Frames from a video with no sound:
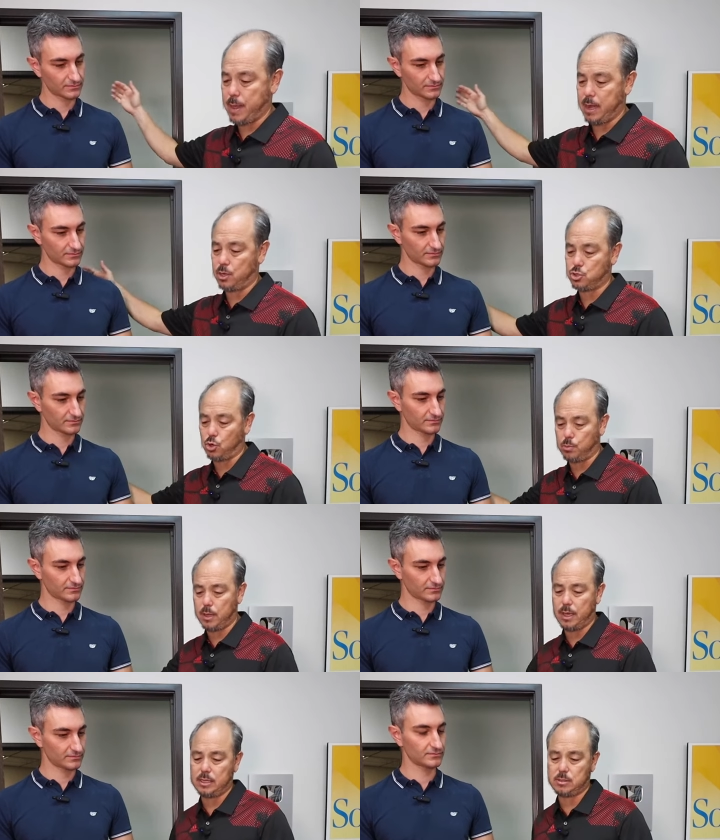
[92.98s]
Speaker 1: pain in the shoulder
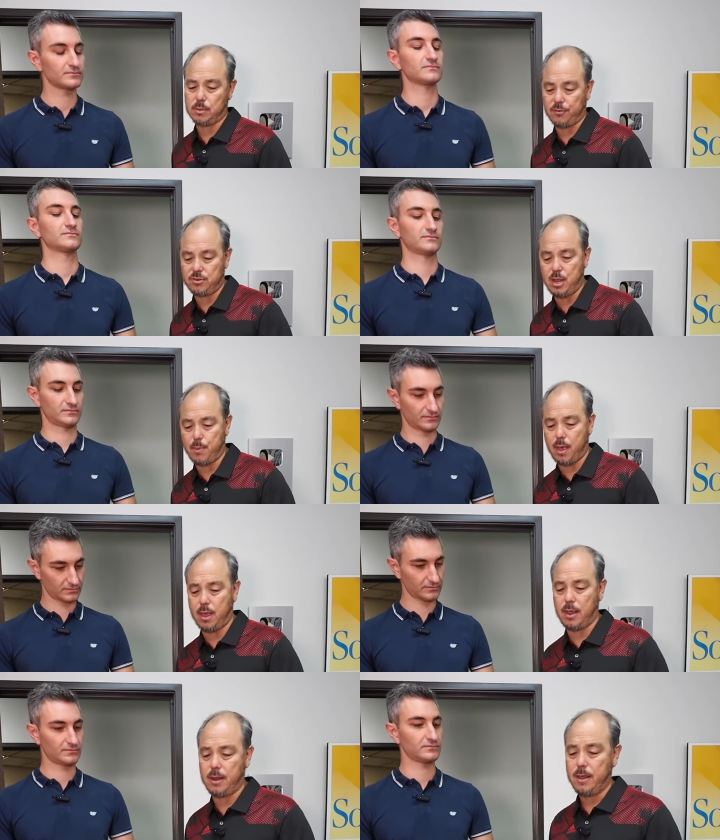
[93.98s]
blade, some left knee
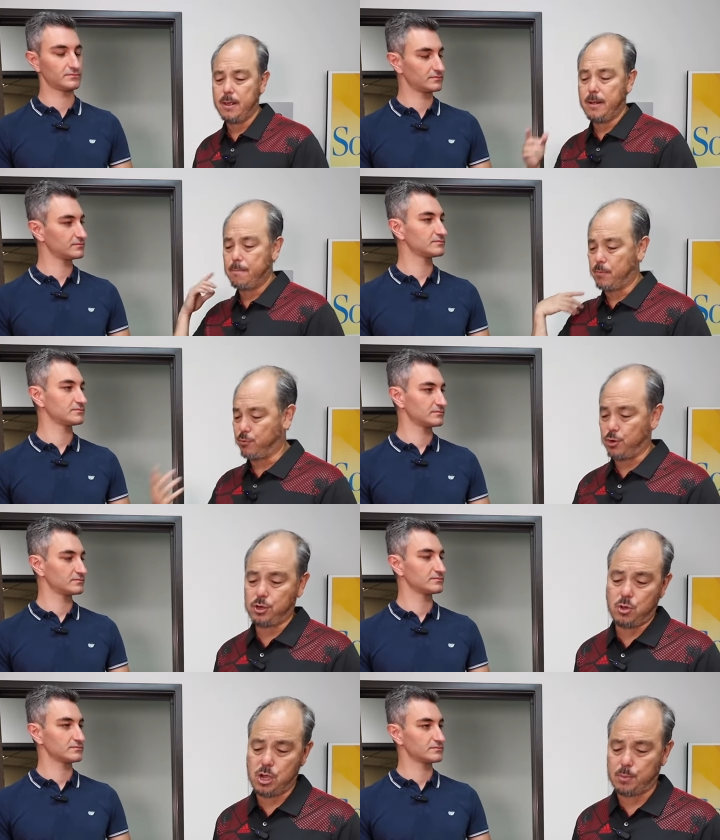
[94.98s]
pain,
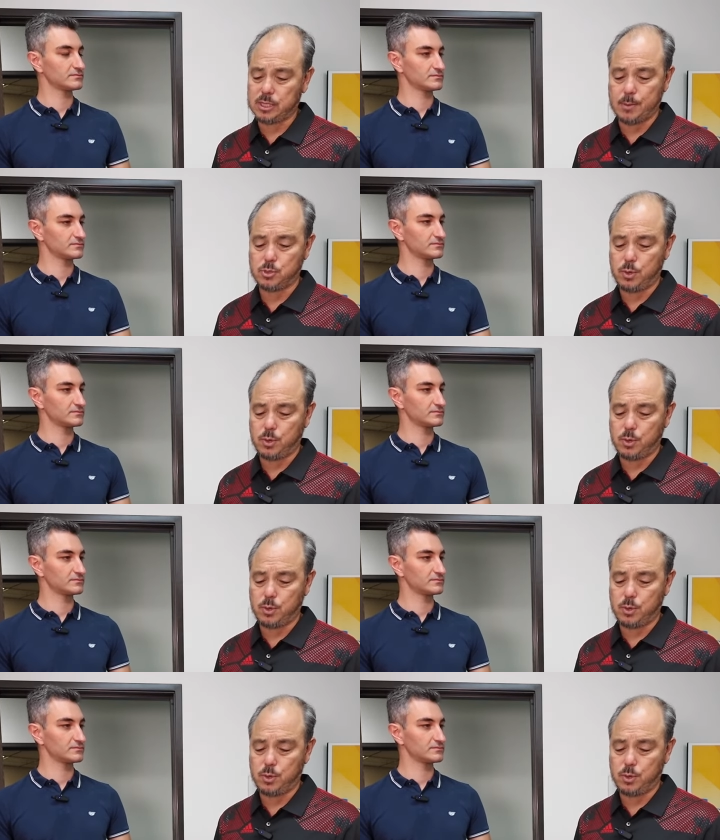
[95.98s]
vertigo a couple times a